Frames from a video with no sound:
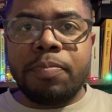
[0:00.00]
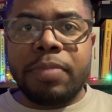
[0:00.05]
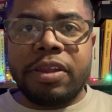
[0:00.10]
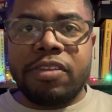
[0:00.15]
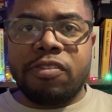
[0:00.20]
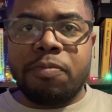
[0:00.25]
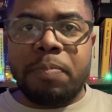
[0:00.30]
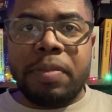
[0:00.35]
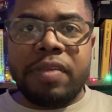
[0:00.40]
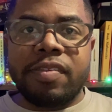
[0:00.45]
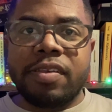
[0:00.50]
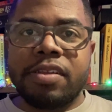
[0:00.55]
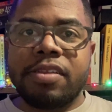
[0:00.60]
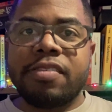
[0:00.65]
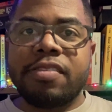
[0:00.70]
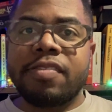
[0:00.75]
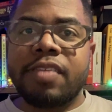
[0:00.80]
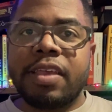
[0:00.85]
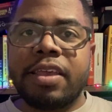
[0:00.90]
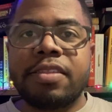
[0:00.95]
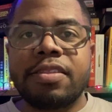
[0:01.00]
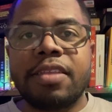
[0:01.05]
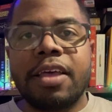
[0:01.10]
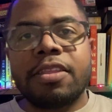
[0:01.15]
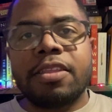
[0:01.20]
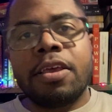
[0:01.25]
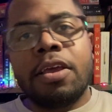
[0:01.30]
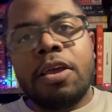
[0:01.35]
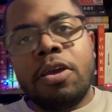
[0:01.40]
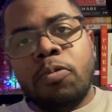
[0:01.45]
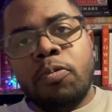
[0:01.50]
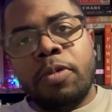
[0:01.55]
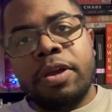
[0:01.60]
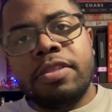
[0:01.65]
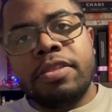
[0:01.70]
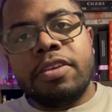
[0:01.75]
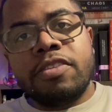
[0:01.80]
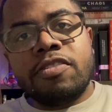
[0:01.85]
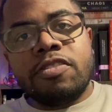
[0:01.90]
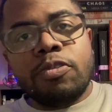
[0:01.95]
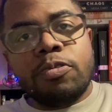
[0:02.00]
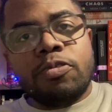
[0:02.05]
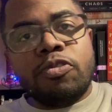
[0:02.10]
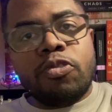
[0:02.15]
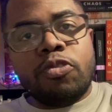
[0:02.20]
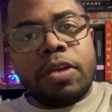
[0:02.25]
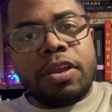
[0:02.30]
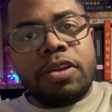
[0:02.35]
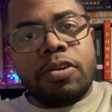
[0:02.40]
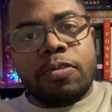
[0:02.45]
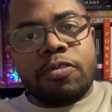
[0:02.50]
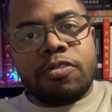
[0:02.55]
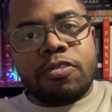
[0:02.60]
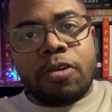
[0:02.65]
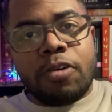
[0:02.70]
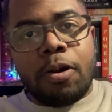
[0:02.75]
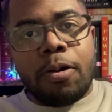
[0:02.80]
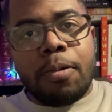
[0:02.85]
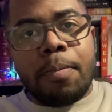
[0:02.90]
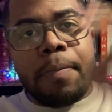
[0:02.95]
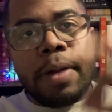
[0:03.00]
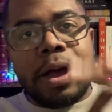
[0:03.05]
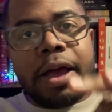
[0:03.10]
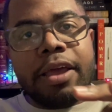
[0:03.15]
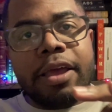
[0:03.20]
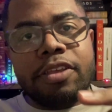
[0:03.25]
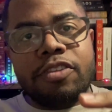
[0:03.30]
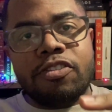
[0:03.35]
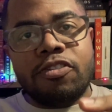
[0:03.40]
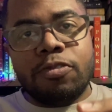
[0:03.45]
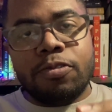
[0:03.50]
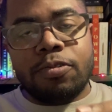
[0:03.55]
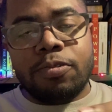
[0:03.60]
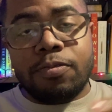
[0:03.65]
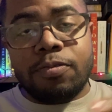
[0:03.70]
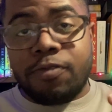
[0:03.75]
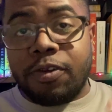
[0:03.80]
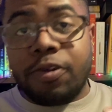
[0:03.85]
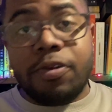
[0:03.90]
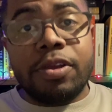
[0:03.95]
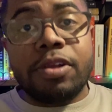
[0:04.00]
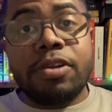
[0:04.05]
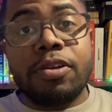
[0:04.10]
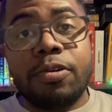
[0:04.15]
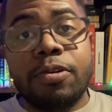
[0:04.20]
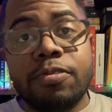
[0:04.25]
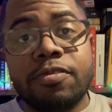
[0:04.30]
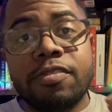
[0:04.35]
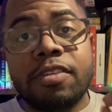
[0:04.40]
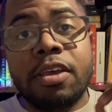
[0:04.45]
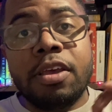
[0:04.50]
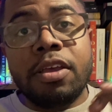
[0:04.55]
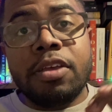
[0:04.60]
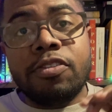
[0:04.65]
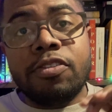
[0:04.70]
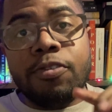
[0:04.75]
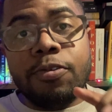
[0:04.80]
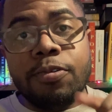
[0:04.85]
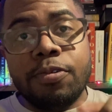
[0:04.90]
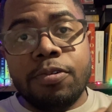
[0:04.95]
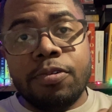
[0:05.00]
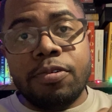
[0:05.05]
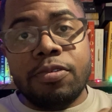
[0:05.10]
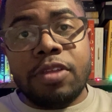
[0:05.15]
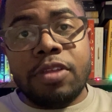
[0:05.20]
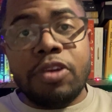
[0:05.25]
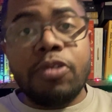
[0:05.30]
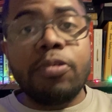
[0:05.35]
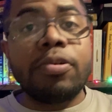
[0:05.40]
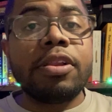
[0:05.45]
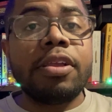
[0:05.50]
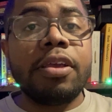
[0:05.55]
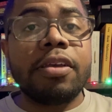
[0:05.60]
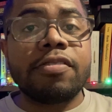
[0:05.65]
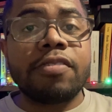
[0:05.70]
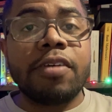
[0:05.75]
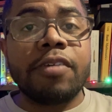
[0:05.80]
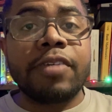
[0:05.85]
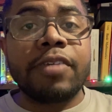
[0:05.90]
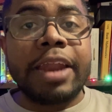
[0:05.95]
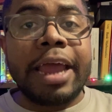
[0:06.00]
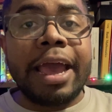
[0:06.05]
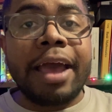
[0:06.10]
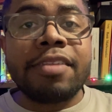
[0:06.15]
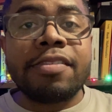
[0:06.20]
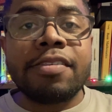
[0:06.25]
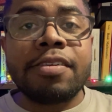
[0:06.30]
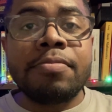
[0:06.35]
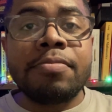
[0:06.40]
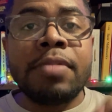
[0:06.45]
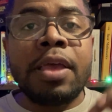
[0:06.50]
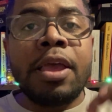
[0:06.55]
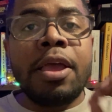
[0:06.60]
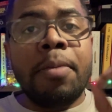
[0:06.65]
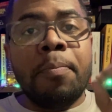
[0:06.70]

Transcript: but it's basically saying that when these neutrinos go by through very close to the nucleus of an atom,